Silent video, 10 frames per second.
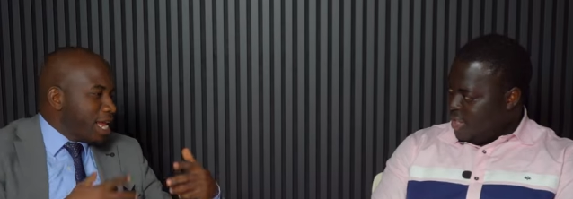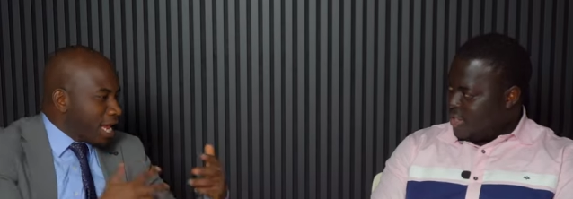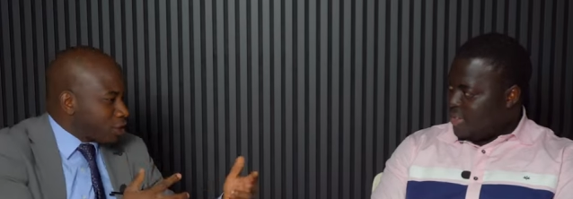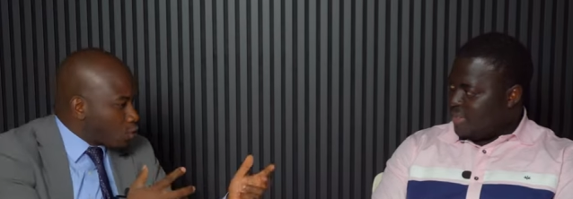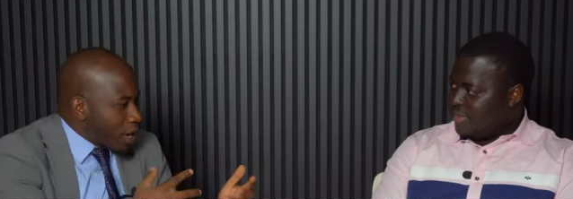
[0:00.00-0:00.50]

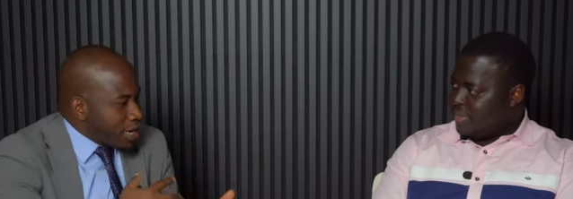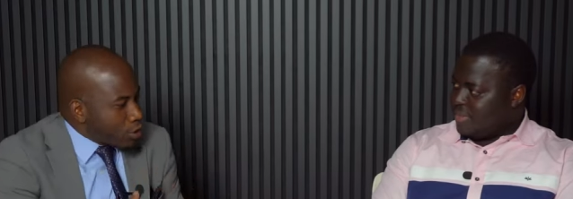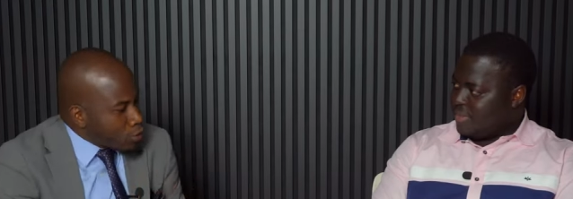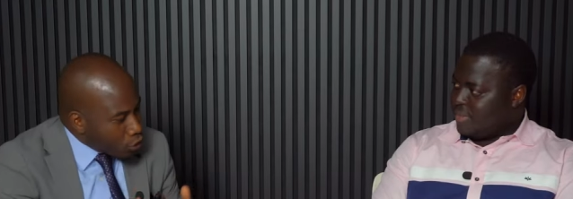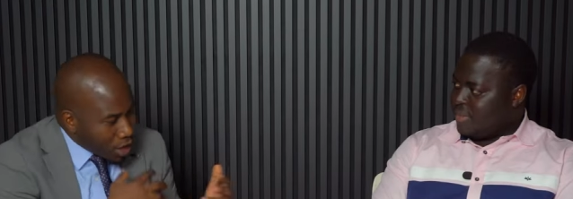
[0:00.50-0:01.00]
Speaker 1: last word that
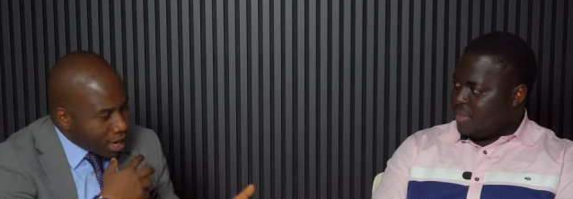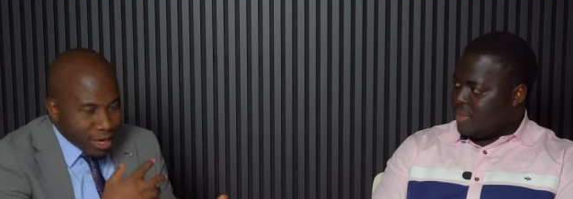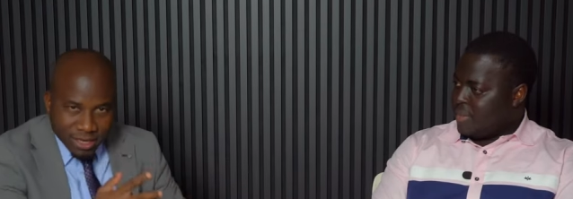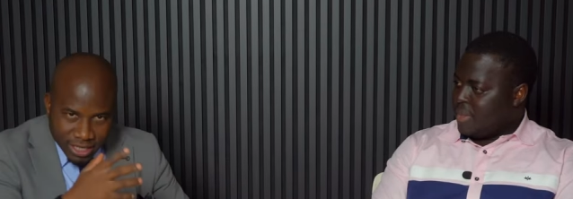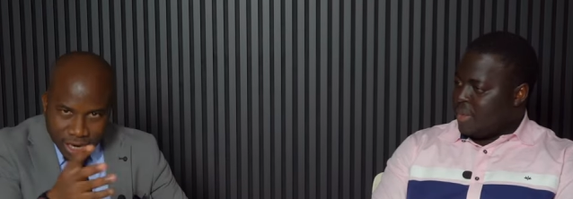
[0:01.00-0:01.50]
you
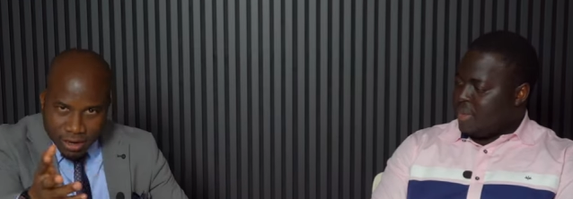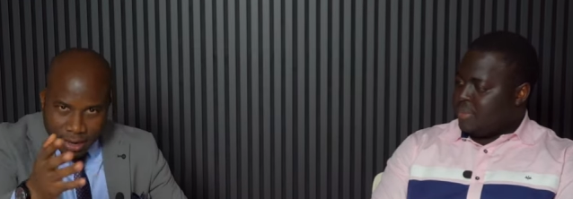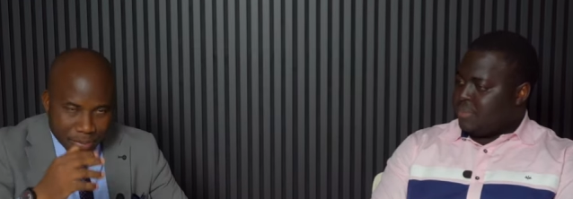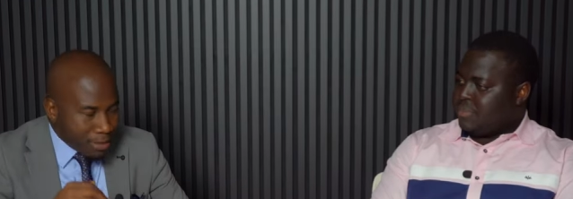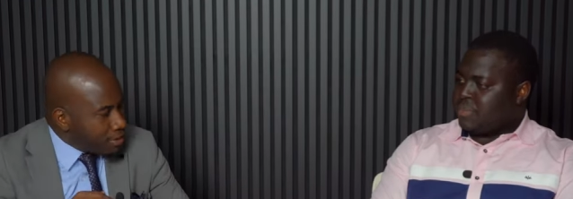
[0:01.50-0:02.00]
can tell the
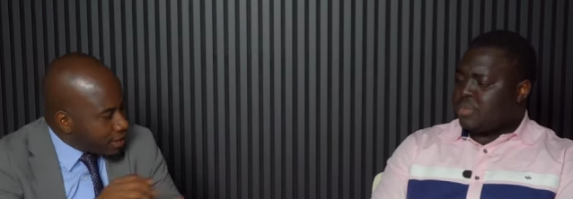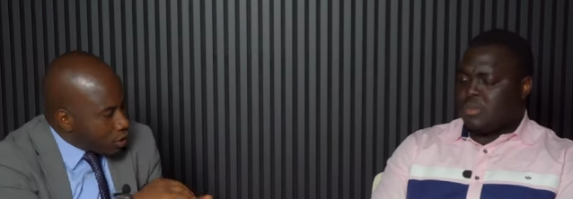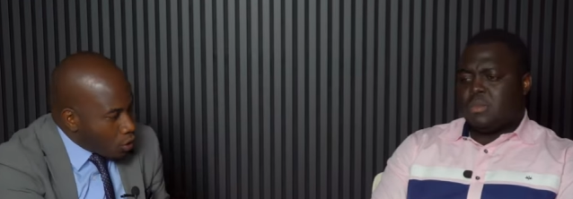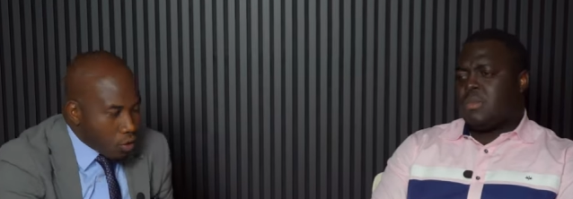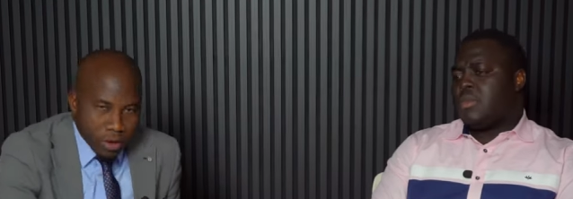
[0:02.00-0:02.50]
public
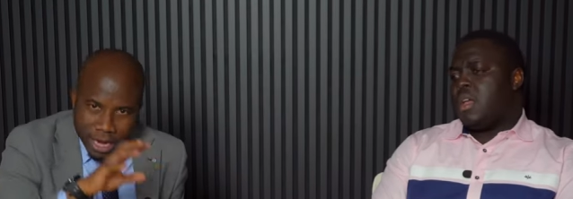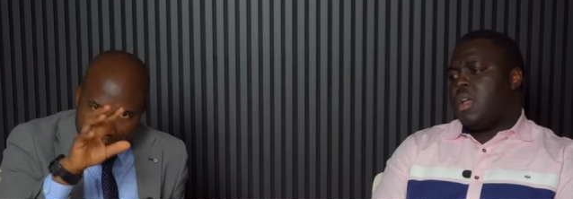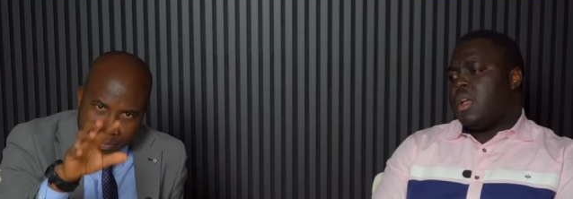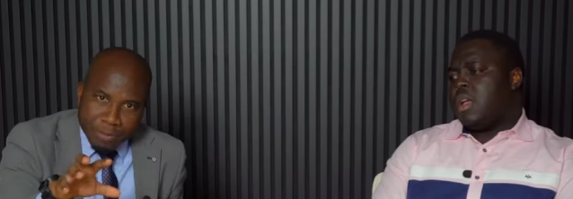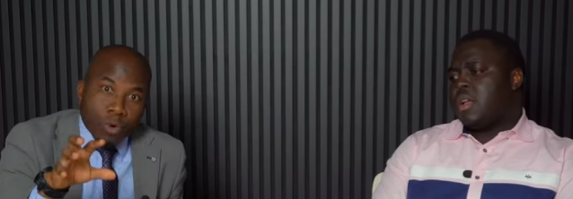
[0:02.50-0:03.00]
or
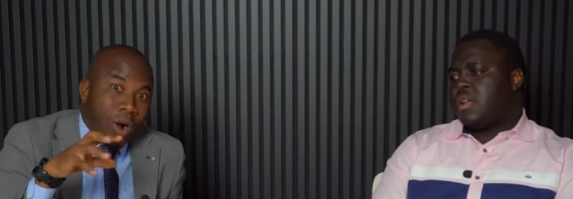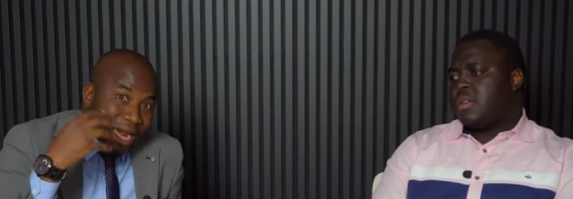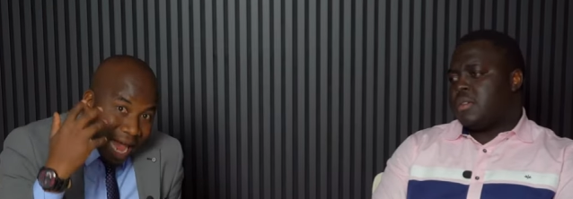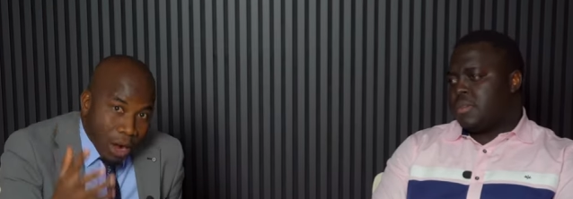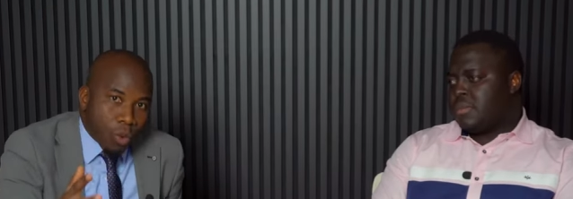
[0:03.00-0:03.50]
the people who are
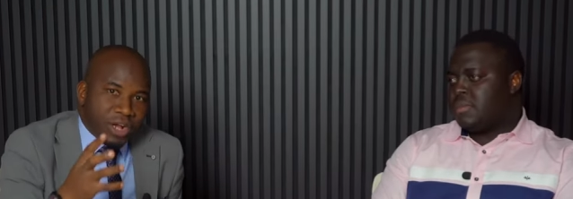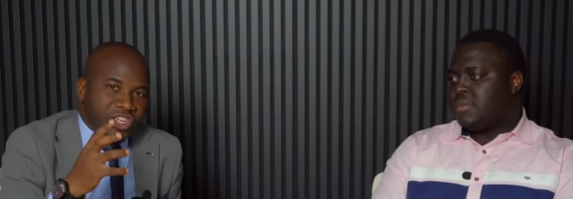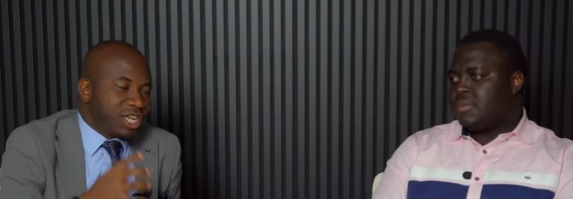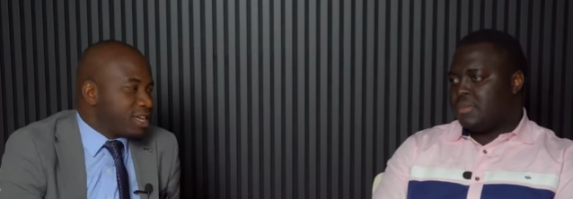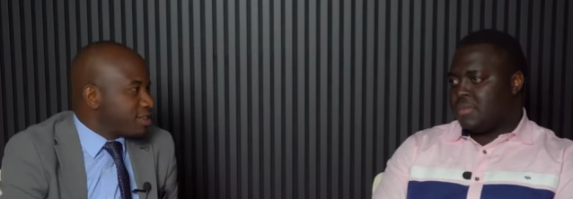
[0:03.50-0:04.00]
now
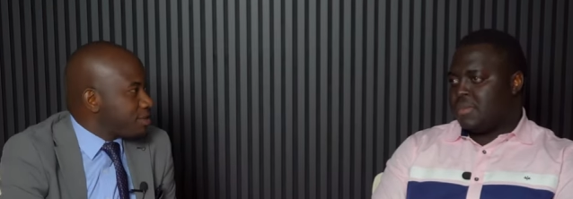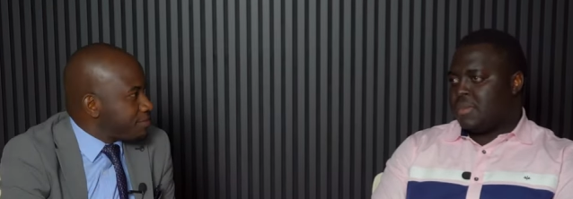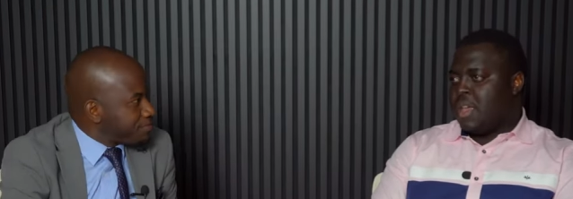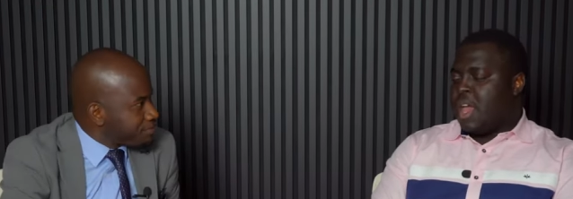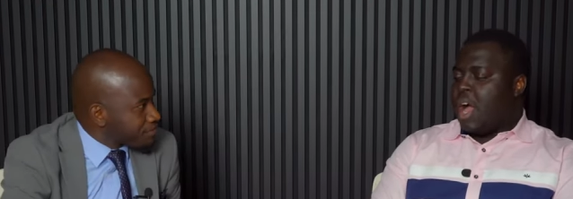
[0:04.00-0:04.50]
watching
Speaker 2: us?
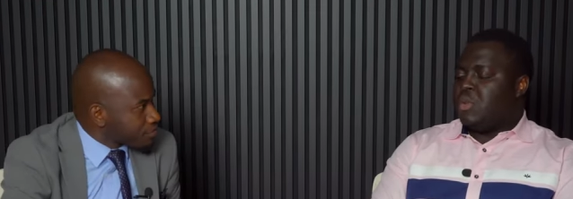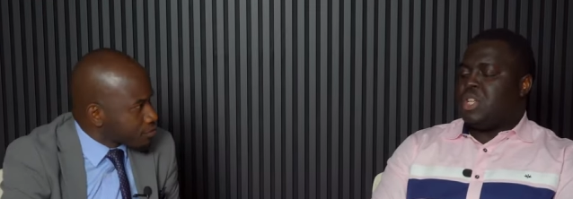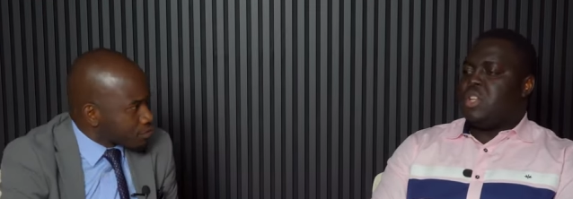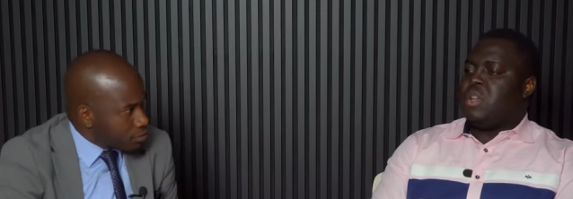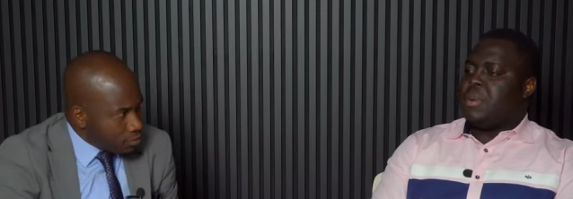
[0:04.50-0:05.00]
I'll
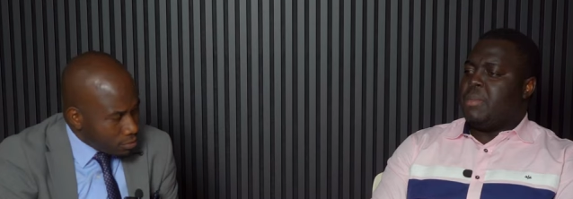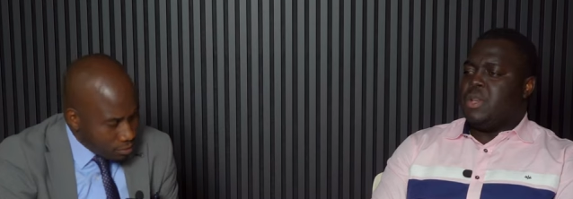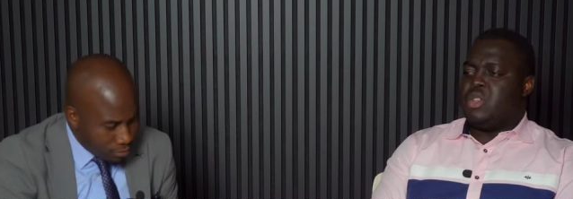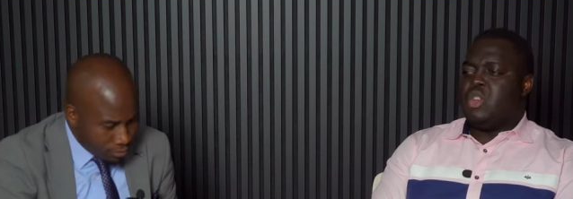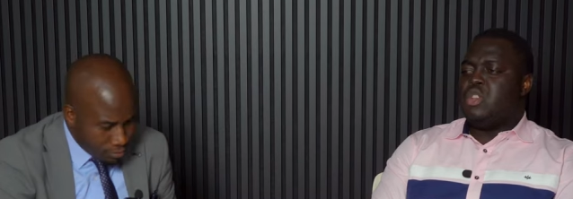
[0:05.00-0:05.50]
tell the
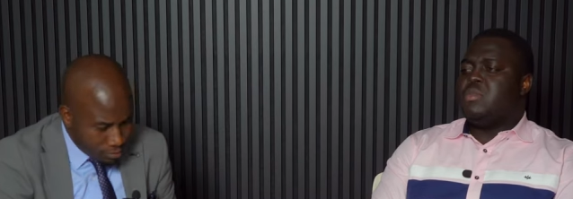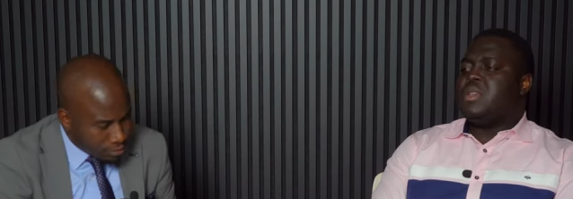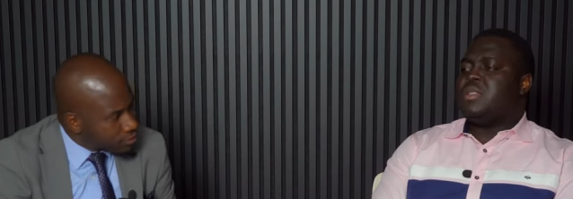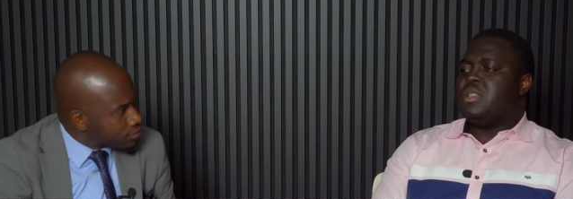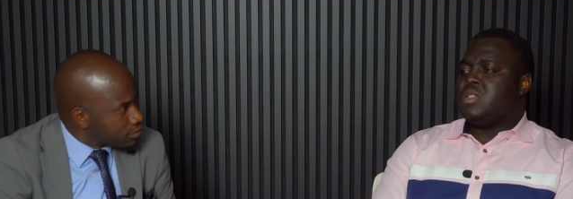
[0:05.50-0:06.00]
public, don't
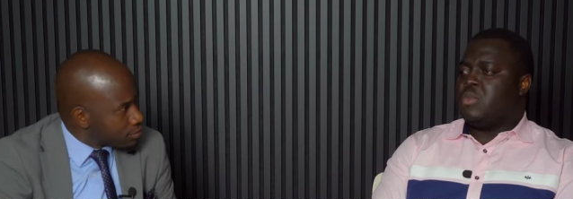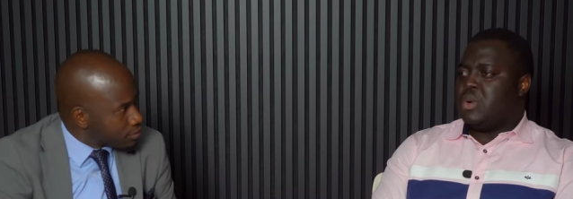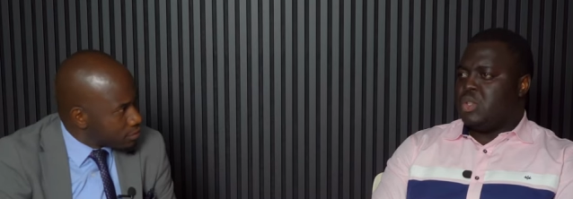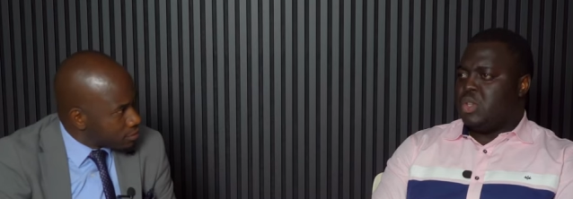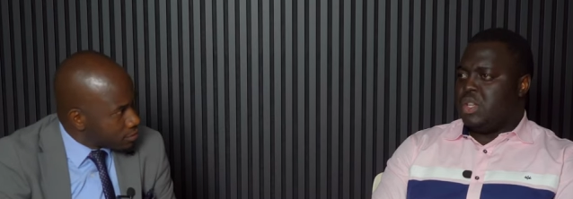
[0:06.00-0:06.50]
miss this
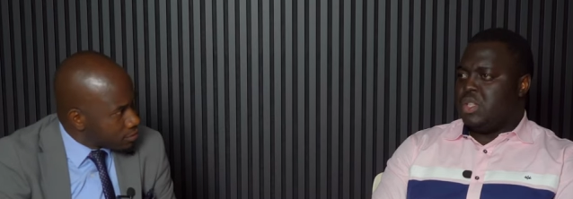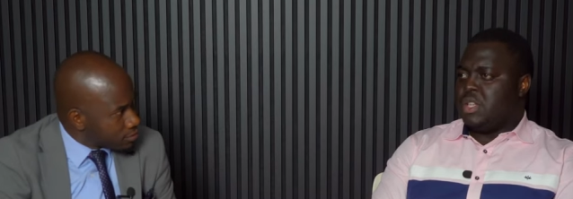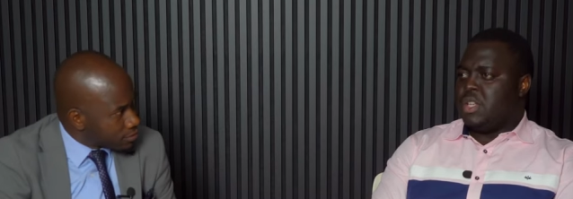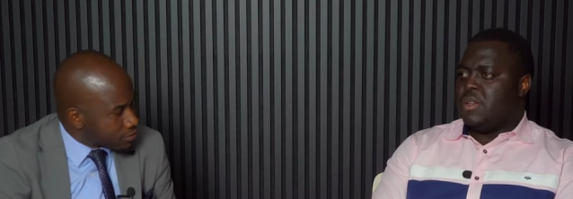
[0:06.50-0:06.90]
opportunity.